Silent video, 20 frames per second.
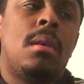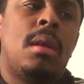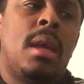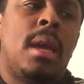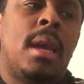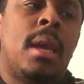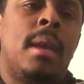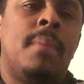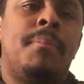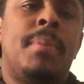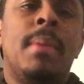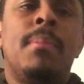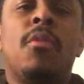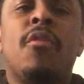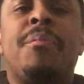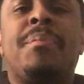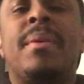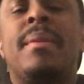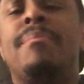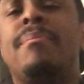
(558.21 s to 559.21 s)
and
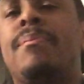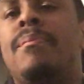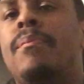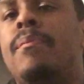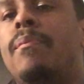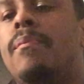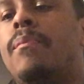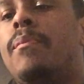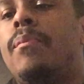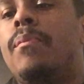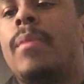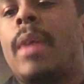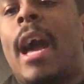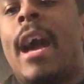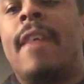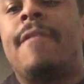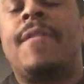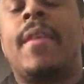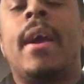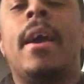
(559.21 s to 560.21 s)

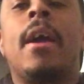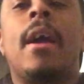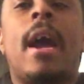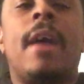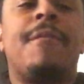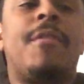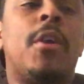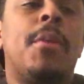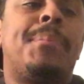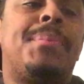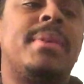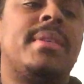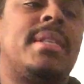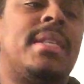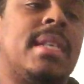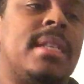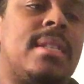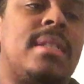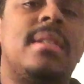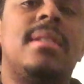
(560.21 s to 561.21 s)
I've heard
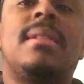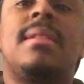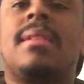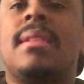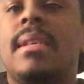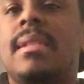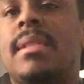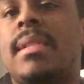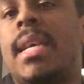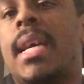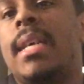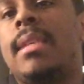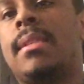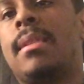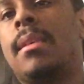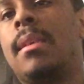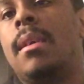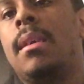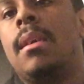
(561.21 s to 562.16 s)
predictions such as,